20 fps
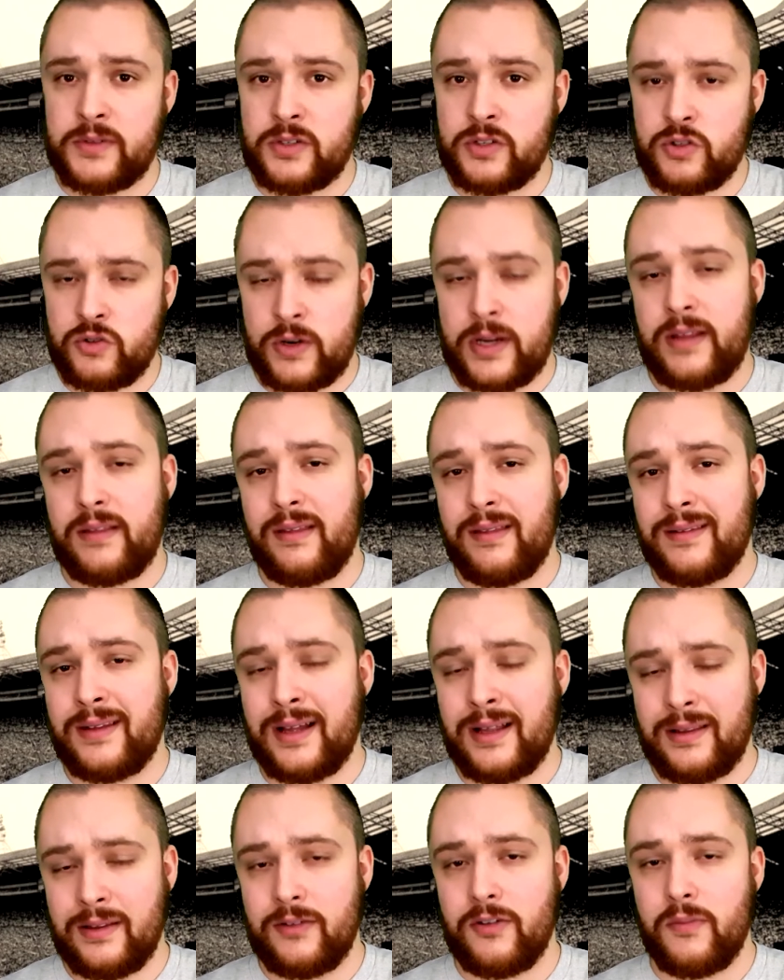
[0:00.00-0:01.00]
strengthened
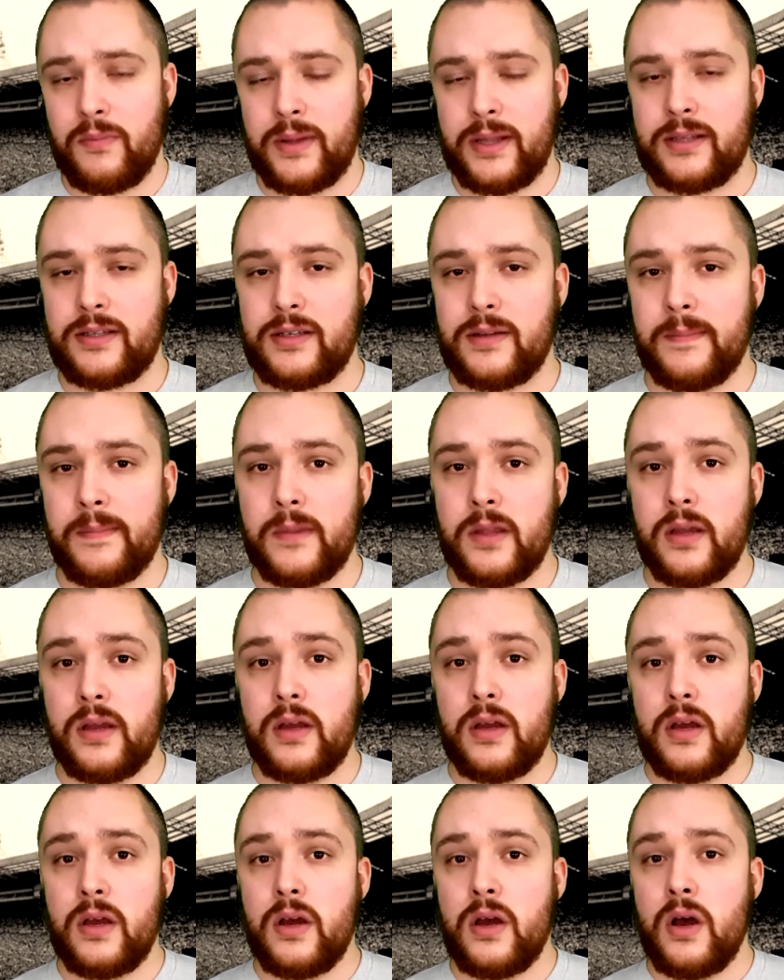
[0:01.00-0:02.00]
a little bit.
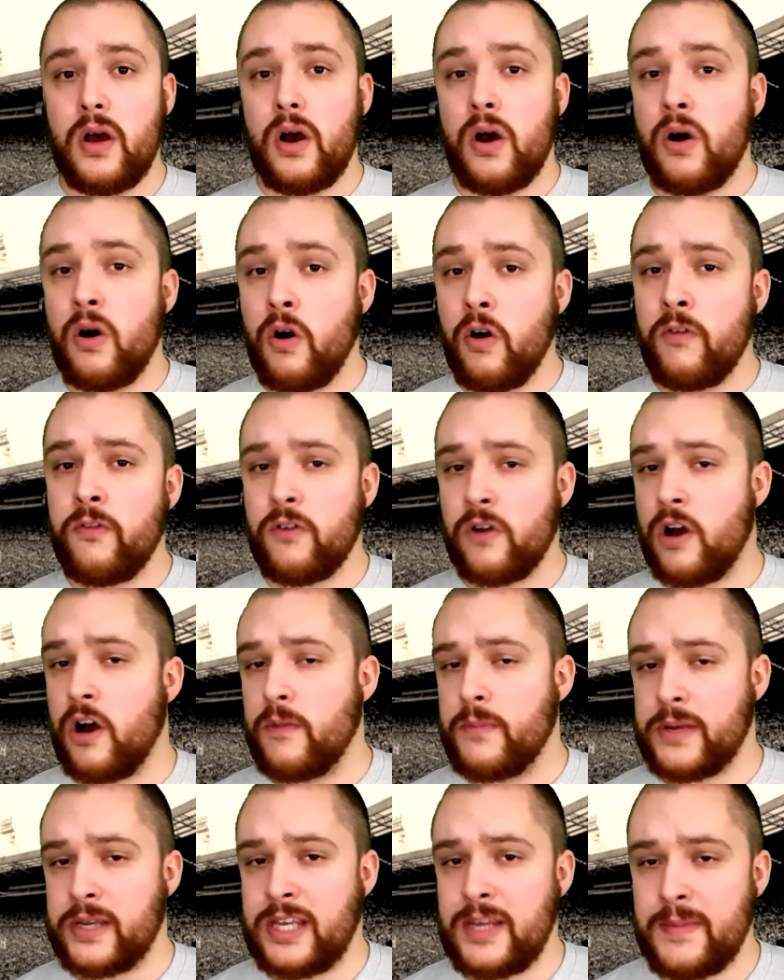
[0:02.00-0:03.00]
Overall,
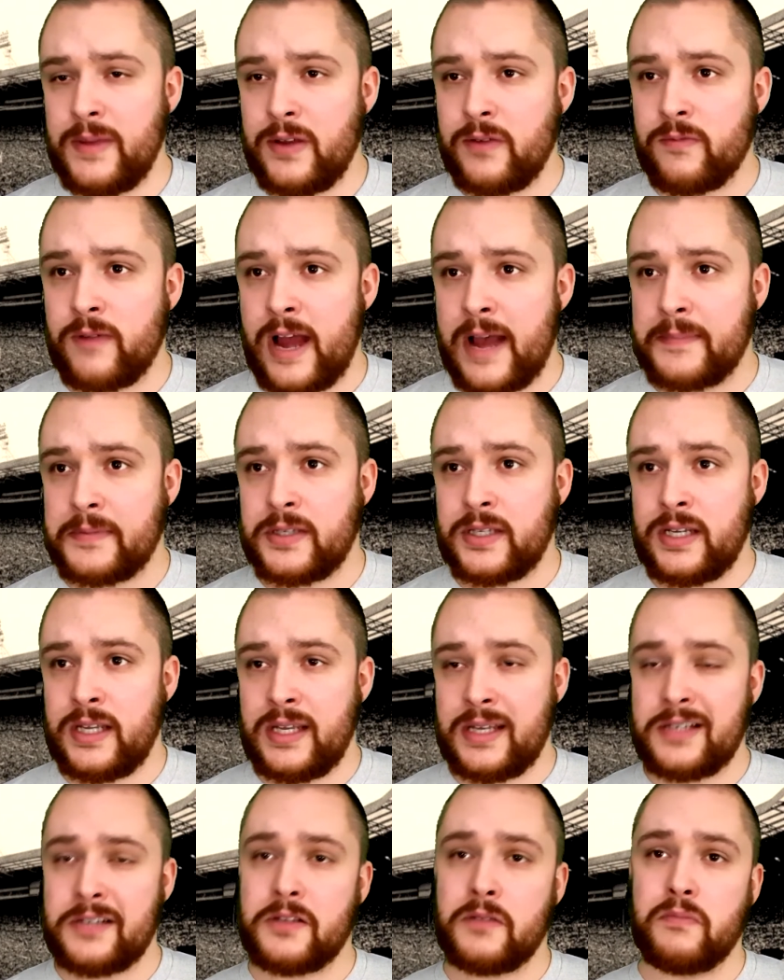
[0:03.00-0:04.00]
Bohemian Rhapsody
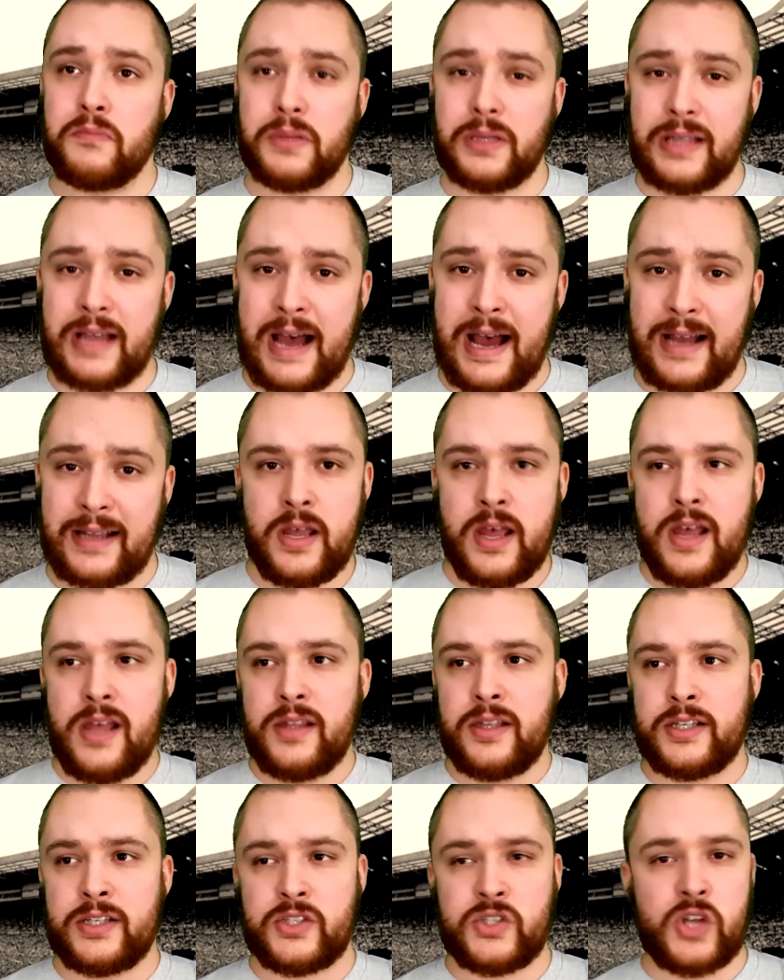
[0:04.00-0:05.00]
is a blast.
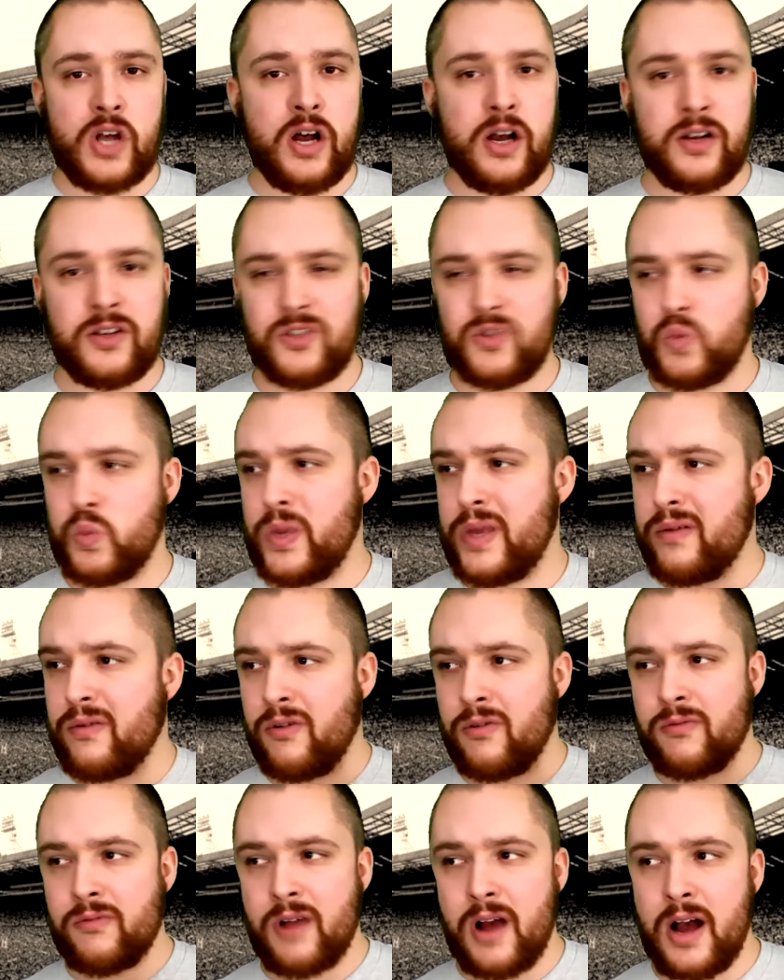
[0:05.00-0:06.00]
The songs We
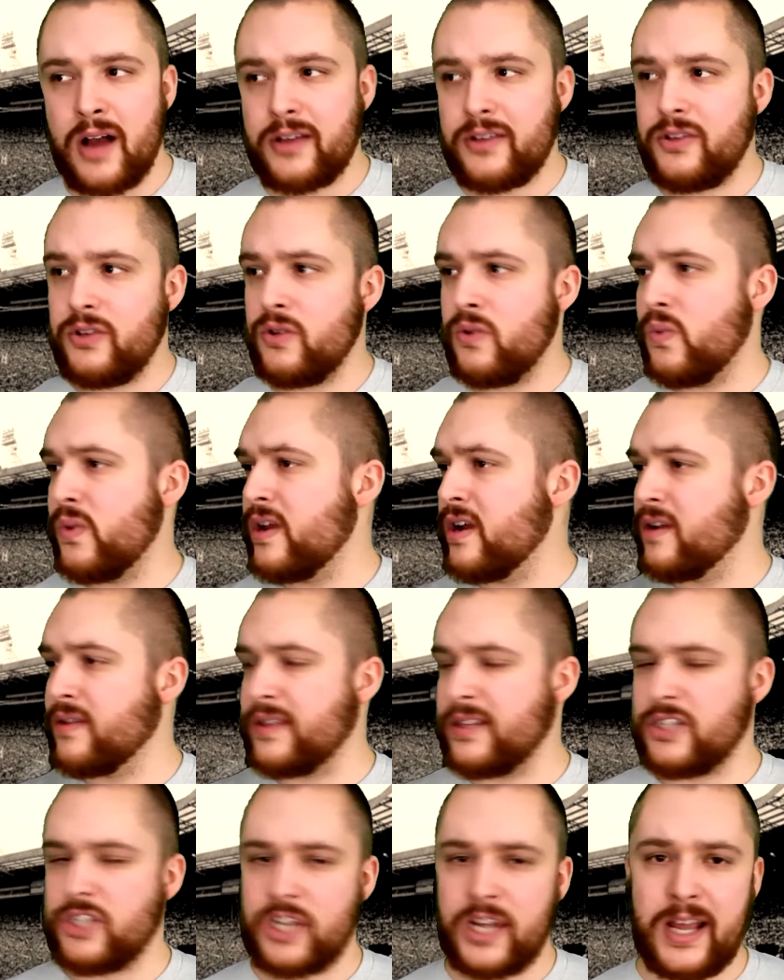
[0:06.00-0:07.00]
Will Rock You, We Are
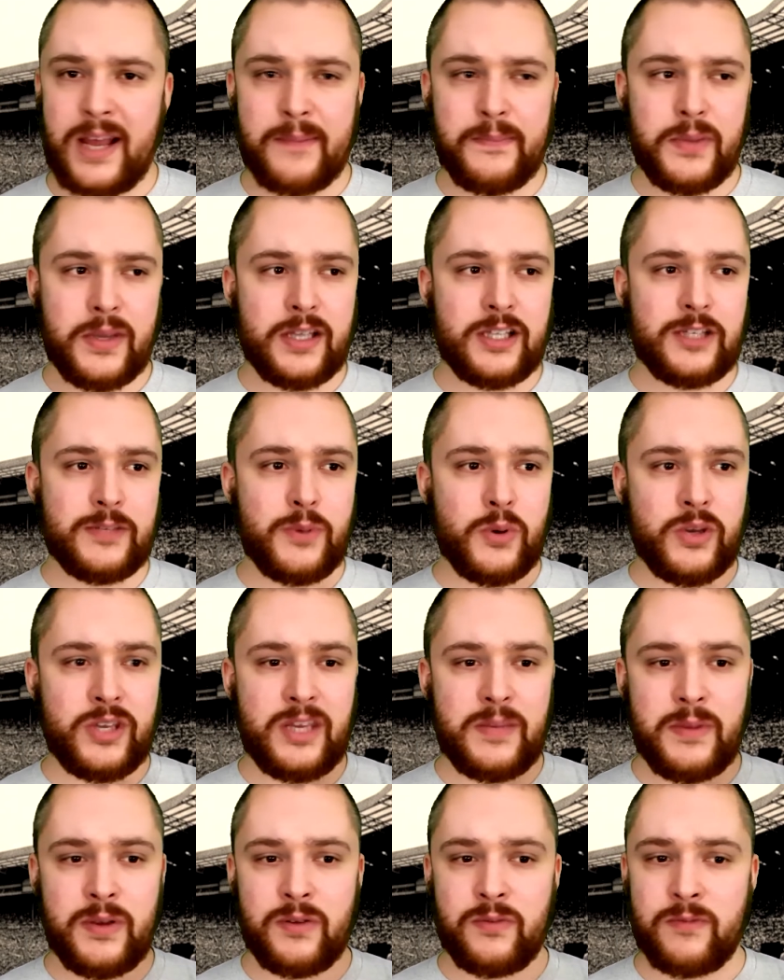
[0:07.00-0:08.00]
the Champions,
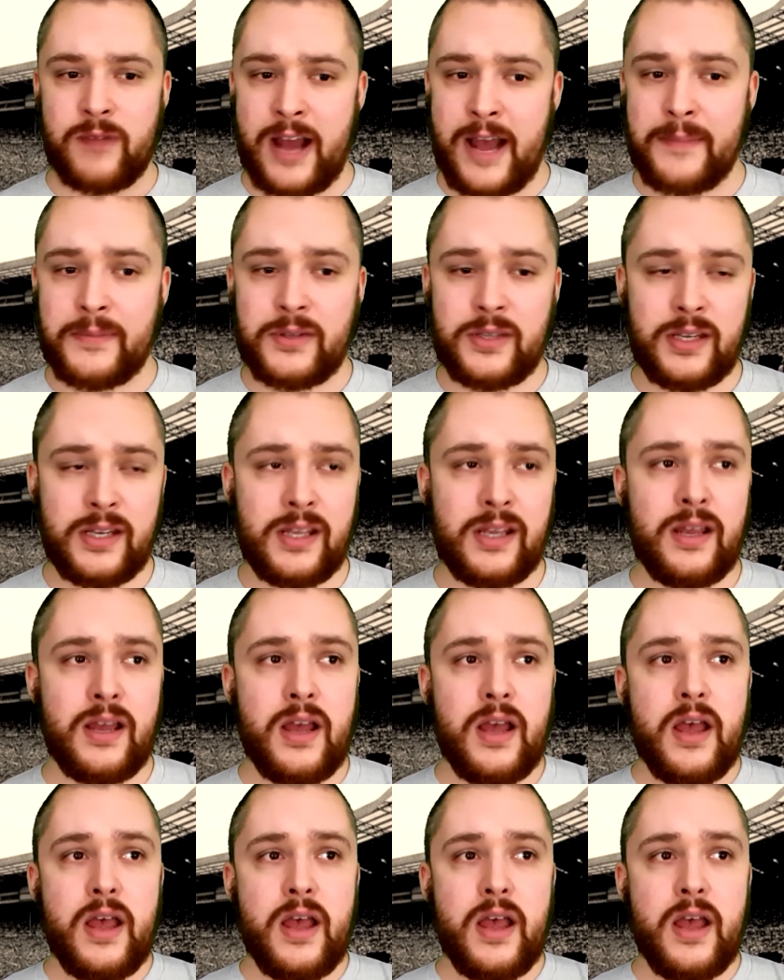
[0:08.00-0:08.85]
Bohemian Rhapsody,